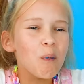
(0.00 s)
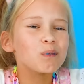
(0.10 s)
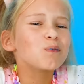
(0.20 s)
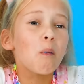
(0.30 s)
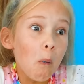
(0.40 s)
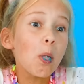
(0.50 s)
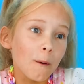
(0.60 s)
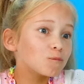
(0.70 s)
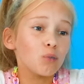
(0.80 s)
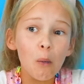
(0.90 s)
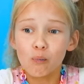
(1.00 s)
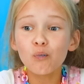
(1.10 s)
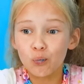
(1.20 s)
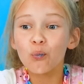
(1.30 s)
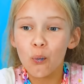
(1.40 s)
Mmm,
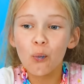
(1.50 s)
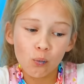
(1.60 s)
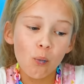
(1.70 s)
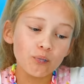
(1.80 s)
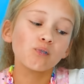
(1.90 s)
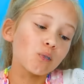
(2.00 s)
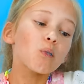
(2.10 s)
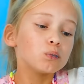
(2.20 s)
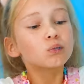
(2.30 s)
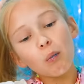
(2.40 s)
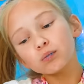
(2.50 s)
very tasty, I see.